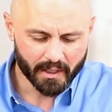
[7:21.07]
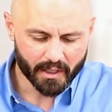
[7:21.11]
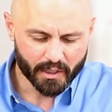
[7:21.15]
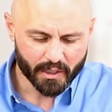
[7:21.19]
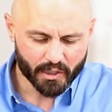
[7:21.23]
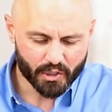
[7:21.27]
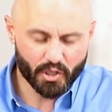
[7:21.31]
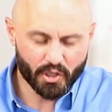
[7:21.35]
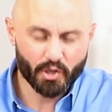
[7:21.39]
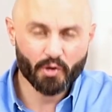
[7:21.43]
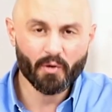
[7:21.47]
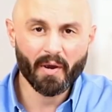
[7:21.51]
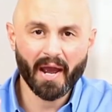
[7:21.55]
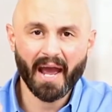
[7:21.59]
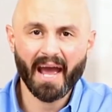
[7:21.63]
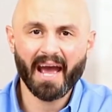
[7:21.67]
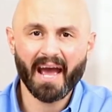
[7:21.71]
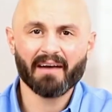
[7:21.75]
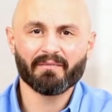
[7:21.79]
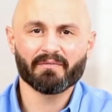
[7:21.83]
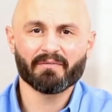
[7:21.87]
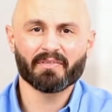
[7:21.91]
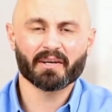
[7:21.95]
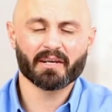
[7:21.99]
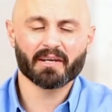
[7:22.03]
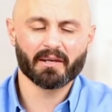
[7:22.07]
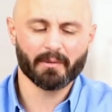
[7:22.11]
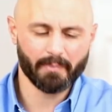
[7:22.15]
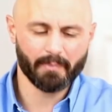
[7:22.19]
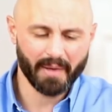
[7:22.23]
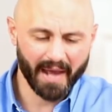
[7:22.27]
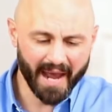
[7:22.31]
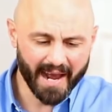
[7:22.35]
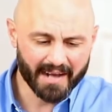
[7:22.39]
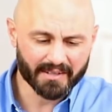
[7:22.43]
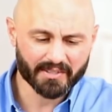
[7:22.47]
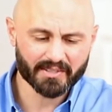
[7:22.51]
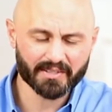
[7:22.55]
you have the
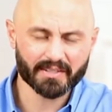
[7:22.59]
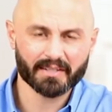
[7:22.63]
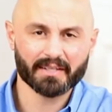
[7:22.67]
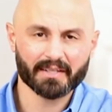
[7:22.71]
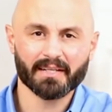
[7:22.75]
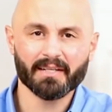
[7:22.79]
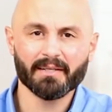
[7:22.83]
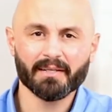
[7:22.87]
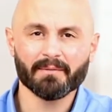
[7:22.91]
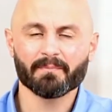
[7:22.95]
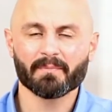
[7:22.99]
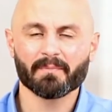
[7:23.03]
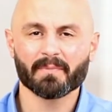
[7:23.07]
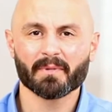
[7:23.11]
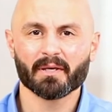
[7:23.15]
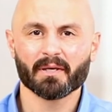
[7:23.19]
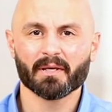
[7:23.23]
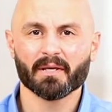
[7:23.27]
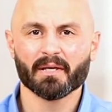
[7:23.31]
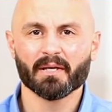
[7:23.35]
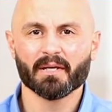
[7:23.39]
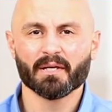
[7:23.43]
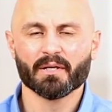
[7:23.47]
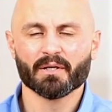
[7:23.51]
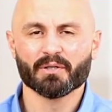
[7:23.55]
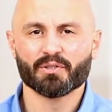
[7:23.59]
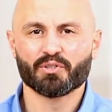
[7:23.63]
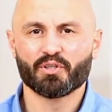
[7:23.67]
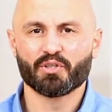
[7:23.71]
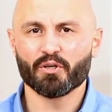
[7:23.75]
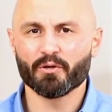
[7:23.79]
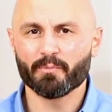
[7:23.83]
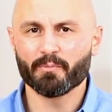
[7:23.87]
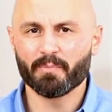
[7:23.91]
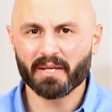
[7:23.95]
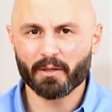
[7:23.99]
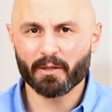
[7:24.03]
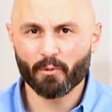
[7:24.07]
capacity
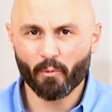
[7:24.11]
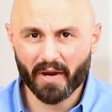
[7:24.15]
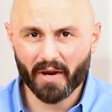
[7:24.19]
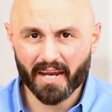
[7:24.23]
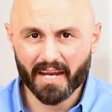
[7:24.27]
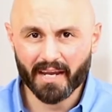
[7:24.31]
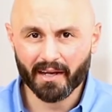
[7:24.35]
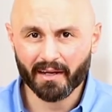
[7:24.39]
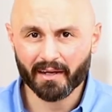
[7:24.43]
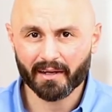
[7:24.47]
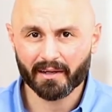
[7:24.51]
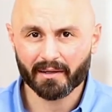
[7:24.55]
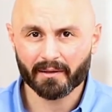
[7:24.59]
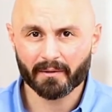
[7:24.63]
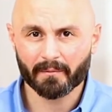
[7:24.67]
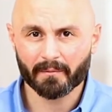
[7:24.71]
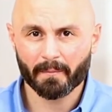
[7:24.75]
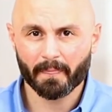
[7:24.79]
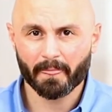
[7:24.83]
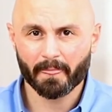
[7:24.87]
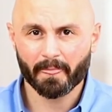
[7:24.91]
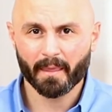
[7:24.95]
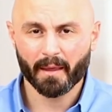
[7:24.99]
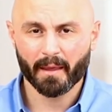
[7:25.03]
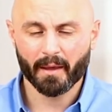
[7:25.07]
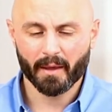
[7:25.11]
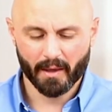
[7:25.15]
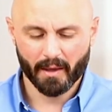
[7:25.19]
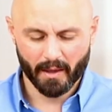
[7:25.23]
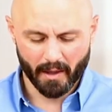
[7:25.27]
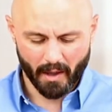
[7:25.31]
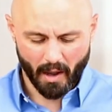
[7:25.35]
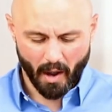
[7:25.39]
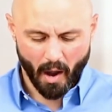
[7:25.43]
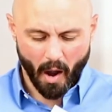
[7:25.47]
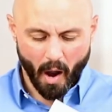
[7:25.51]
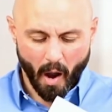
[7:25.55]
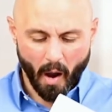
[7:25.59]
to be weak
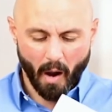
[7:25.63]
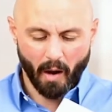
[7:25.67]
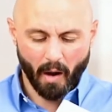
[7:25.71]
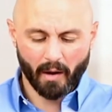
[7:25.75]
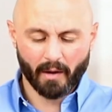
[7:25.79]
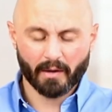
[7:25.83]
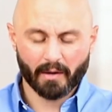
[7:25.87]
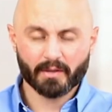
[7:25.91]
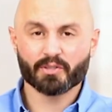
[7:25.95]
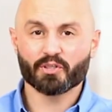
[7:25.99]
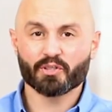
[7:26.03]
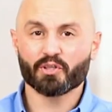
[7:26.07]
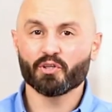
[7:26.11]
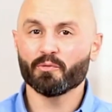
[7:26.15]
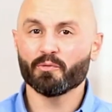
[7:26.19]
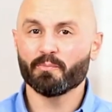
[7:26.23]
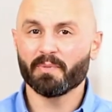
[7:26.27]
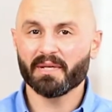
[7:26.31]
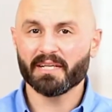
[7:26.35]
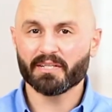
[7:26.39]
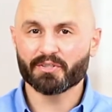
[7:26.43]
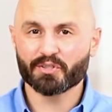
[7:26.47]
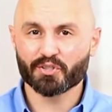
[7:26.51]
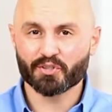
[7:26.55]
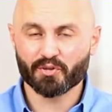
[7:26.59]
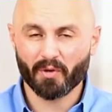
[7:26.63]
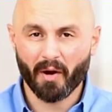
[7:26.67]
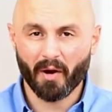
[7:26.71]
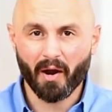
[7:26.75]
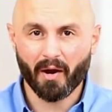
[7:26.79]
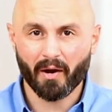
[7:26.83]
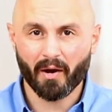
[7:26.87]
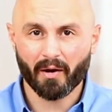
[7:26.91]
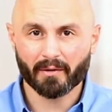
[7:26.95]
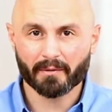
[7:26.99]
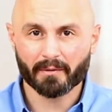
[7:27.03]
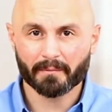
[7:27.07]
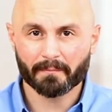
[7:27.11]
or to be
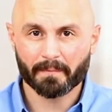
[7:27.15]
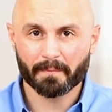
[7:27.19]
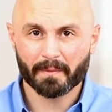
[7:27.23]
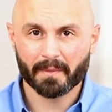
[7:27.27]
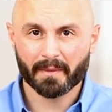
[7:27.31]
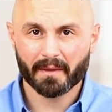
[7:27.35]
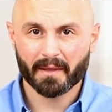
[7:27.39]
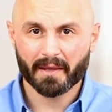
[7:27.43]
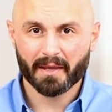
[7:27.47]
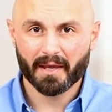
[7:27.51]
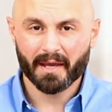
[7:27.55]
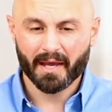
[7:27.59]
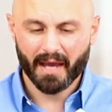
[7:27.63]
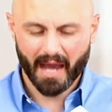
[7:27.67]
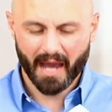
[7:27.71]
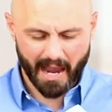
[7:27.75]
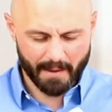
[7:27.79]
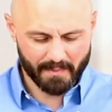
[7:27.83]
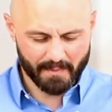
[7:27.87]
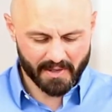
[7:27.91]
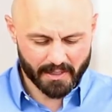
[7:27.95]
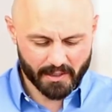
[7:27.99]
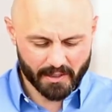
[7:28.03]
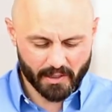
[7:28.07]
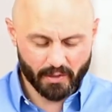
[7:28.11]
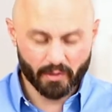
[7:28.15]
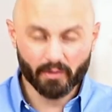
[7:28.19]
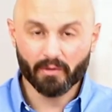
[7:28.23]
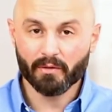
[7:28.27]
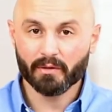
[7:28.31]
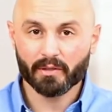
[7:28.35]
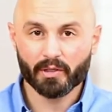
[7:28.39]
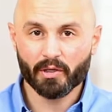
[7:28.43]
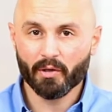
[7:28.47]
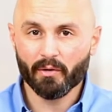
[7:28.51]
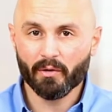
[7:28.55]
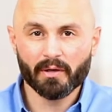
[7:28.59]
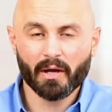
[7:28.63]
strong. I mean,
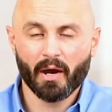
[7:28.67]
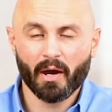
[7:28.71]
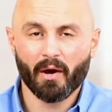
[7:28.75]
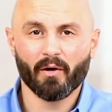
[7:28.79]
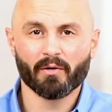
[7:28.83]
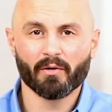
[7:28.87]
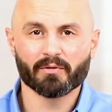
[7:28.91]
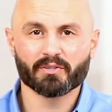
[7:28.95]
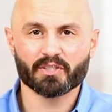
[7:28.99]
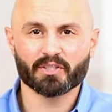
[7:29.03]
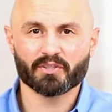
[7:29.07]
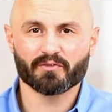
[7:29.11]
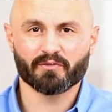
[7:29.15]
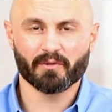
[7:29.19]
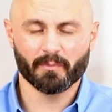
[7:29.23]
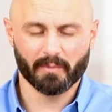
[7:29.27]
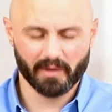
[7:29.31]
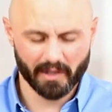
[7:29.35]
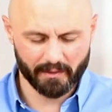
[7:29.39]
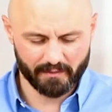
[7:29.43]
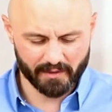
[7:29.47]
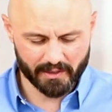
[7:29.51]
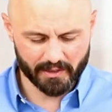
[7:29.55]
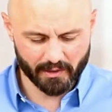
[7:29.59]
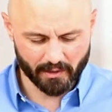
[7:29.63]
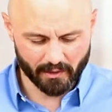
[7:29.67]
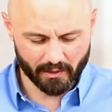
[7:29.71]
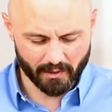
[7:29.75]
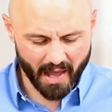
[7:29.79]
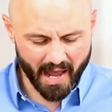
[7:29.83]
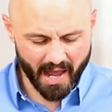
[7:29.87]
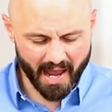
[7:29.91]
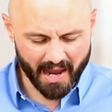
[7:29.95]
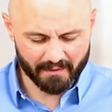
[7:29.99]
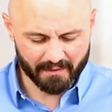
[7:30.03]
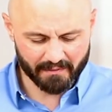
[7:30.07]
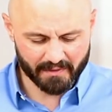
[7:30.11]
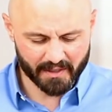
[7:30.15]
you know just from living your
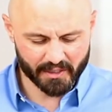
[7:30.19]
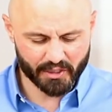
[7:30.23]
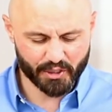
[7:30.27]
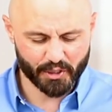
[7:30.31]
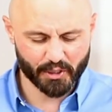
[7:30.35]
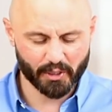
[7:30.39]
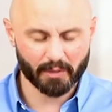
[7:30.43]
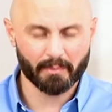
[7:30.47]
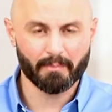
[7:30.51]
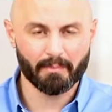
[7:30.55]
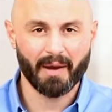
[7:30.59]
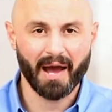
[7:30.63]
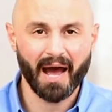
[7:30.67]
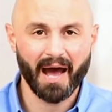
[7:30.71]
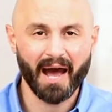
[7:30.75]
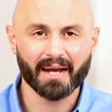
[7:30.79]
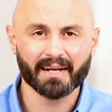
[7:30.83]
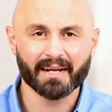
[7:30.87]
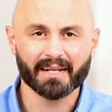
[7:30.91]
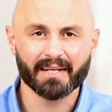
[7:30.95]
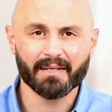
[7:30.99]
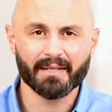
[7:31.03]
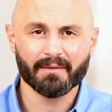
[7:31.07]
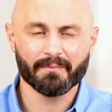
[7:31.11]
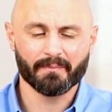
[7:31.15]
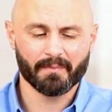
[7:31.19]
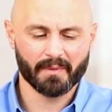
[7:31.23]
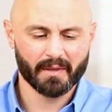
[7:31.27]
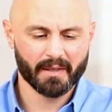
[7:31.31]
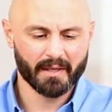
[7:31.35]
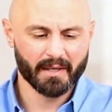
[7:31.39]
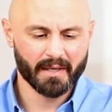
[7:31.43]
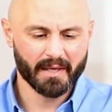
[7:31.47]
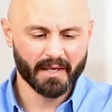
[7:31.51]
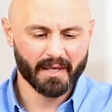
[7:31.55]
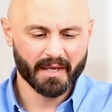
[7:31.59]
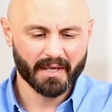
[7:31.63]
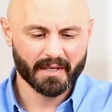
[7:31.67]
life that your body
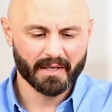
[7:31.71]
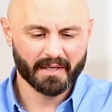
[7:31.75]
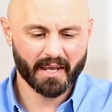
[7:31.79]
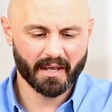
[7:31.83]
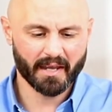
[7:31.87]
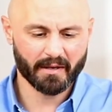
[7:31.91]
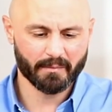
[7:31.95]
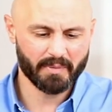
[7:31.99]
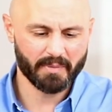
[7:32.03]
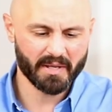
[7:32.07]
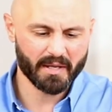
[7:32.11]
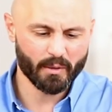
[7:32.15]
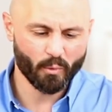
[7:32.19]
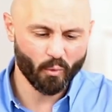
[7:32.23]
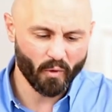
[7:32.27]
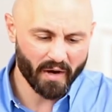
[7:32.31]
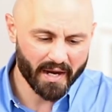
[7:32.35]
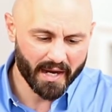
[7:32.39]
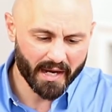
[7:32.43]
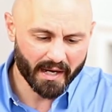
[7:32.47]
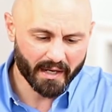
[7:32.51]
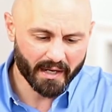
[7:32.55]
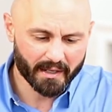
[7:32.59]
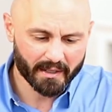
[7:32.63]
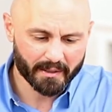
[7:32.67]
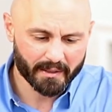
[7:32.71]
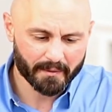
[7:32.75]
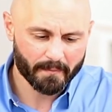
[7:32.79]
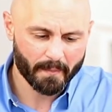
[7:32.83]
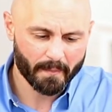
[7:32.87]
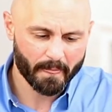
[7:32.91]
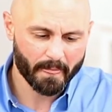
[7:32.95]
can be weak